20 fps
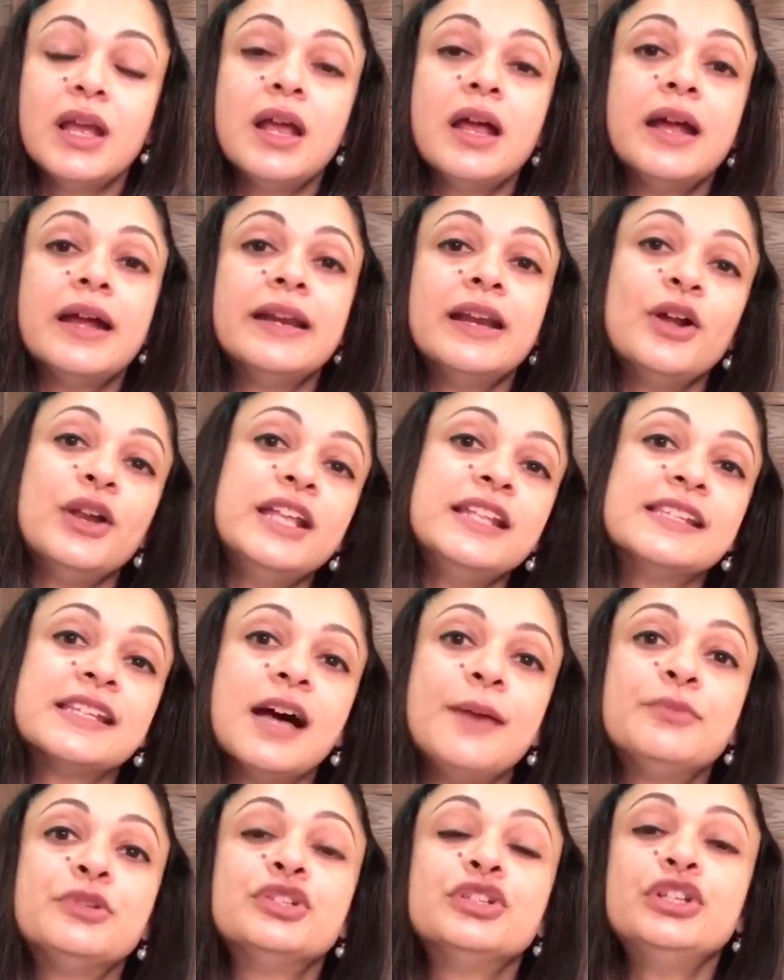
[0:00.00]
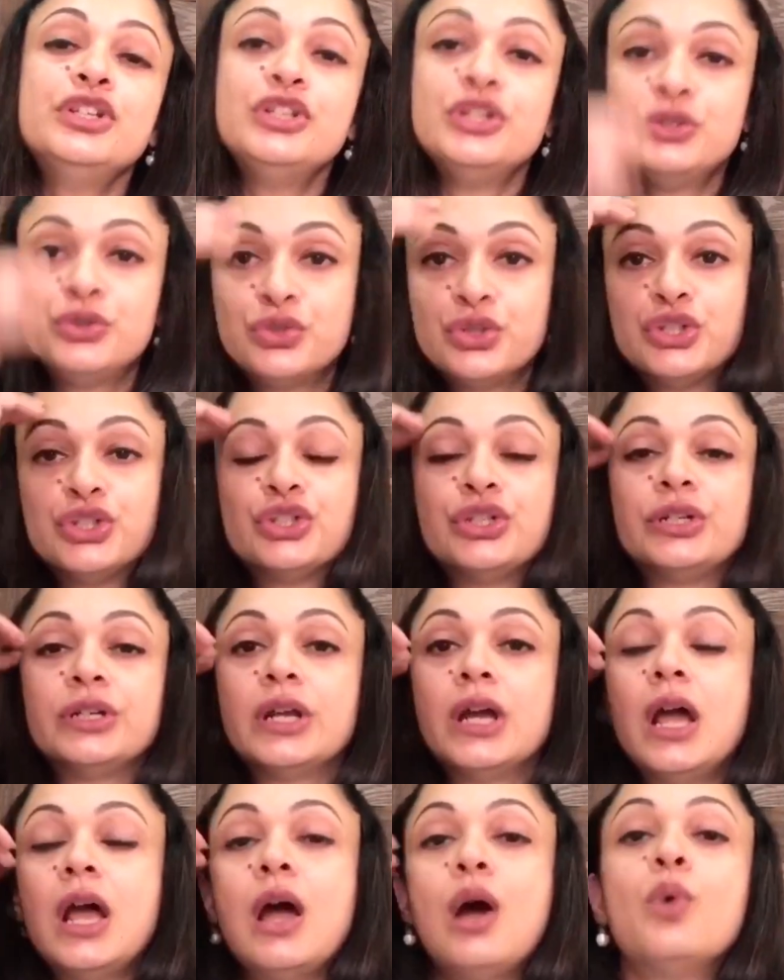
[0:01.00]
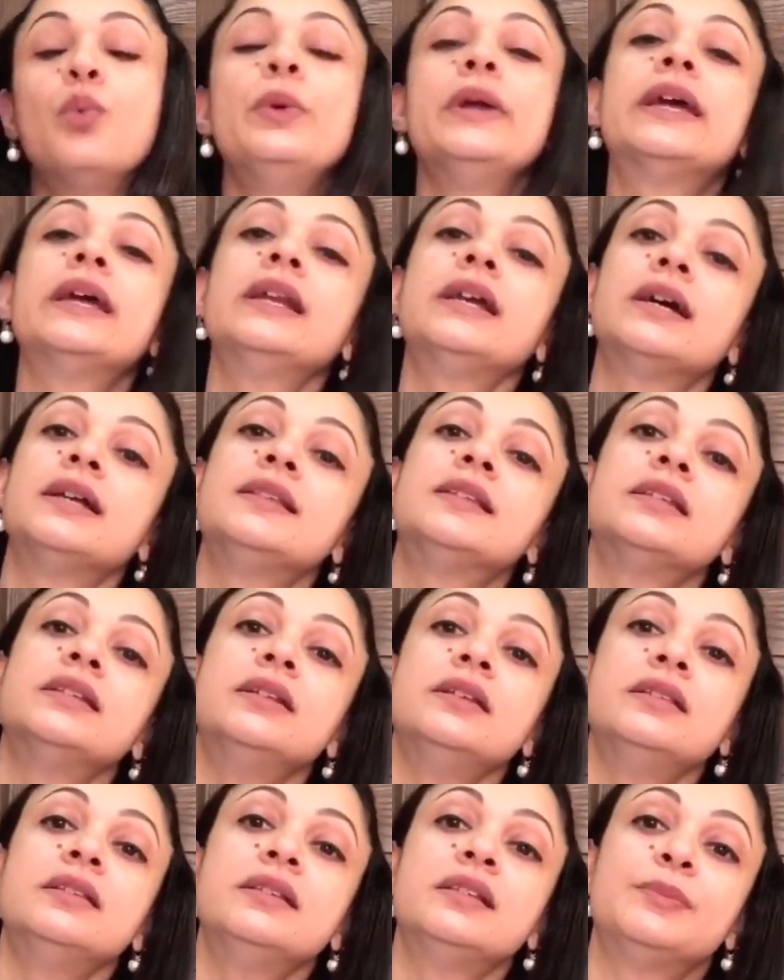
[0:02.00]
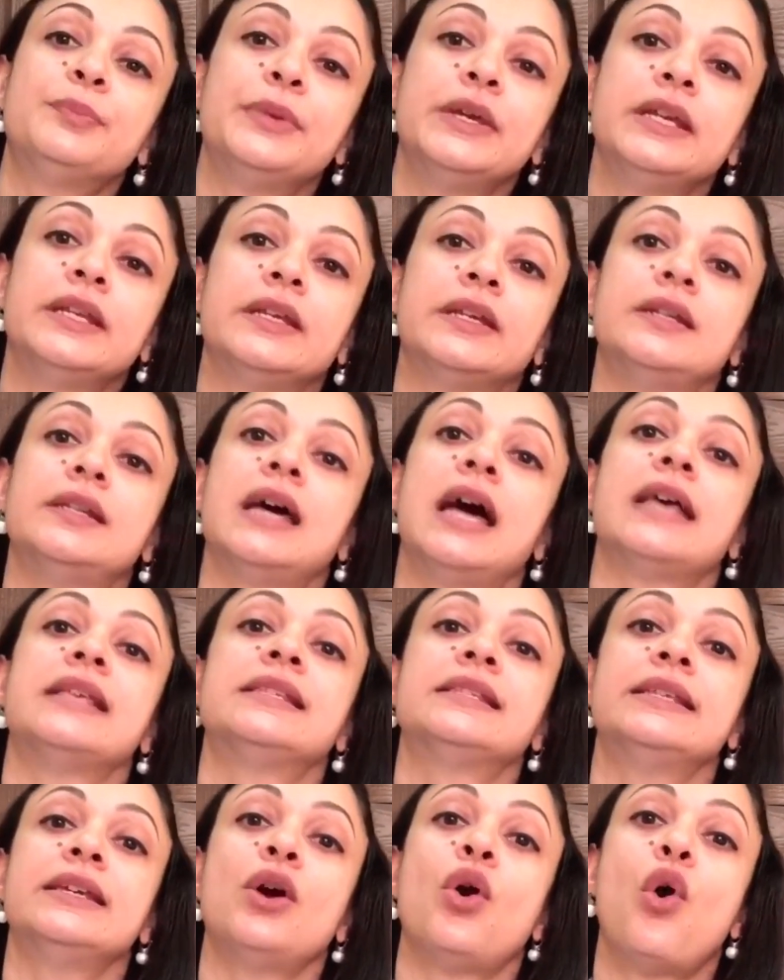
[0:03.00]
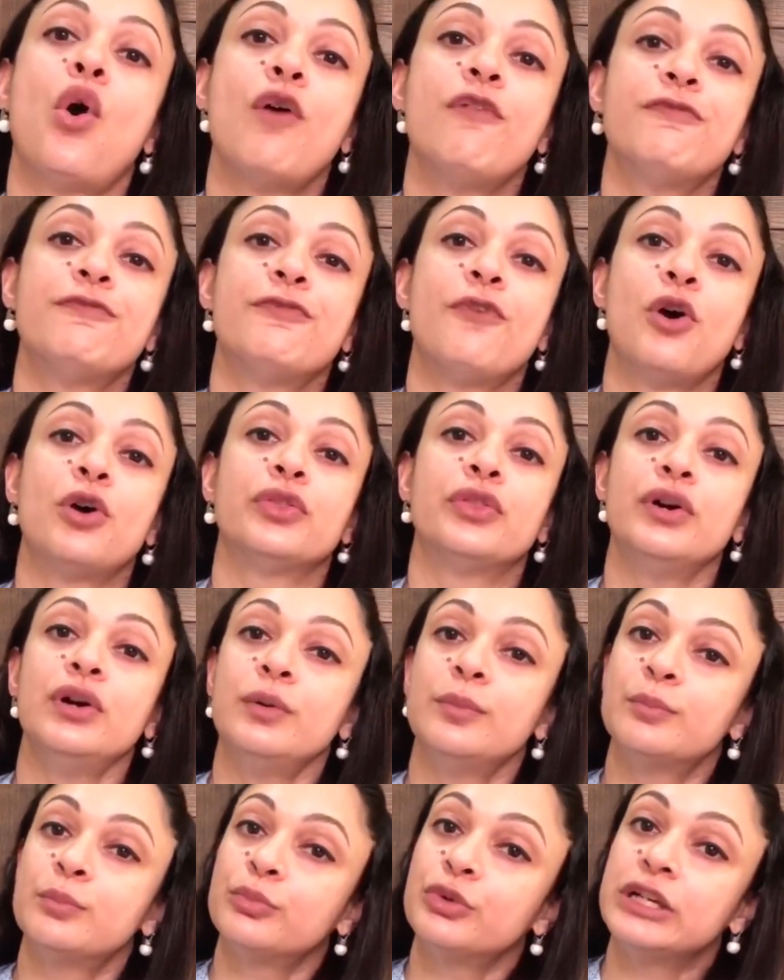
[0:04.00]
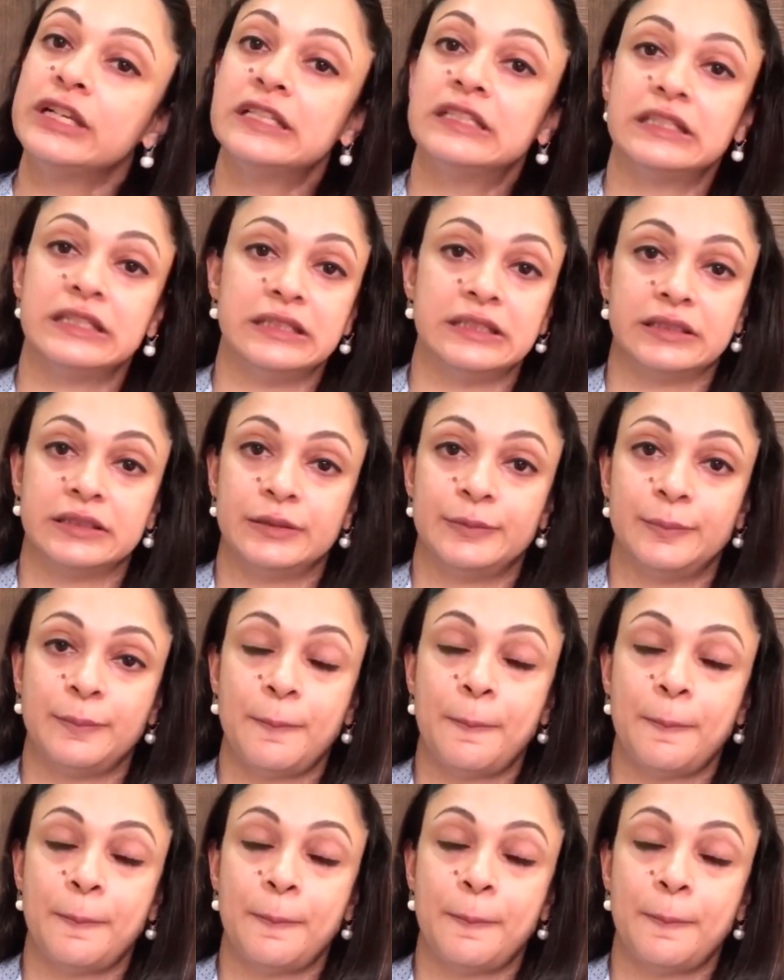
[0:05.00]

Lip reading: Now let's come to the nutrition. We can consider this period as the off or the pre-season.